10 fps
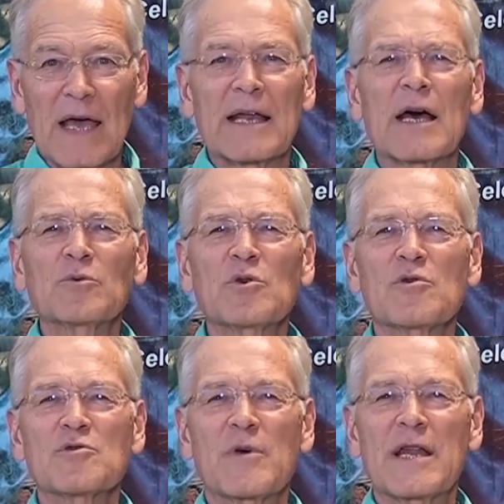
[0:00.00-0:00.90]
and
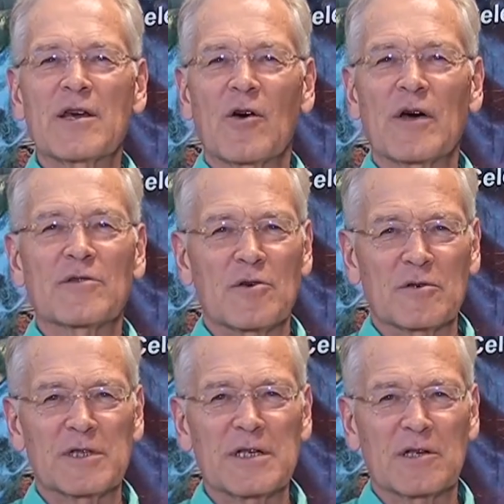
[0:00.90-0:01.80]
Outdoors Radio on
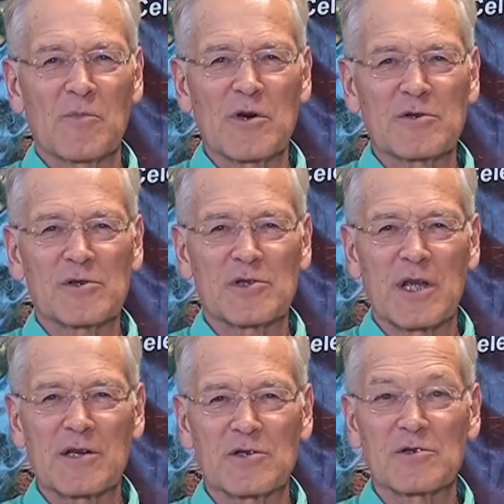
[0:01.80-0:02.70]
13 commercial
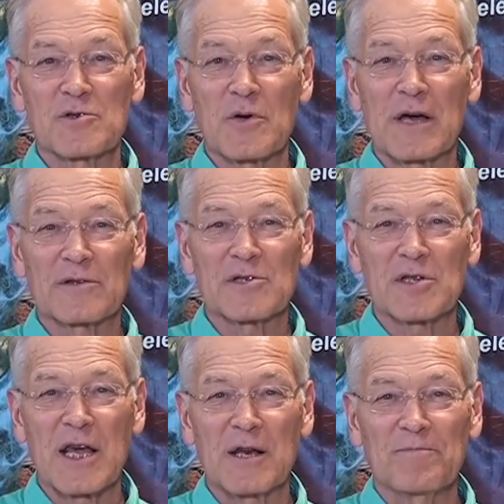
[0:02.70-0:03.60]
stations throughout the
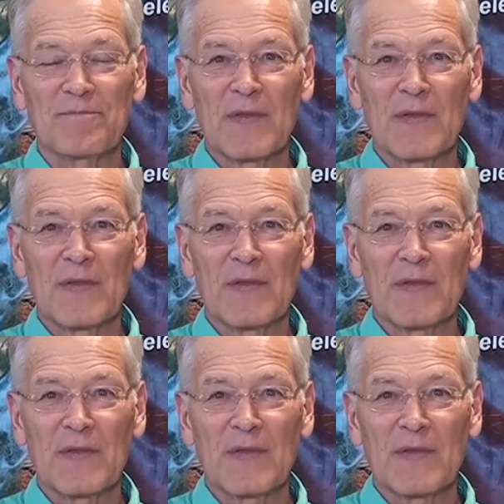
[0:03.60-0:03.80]
state.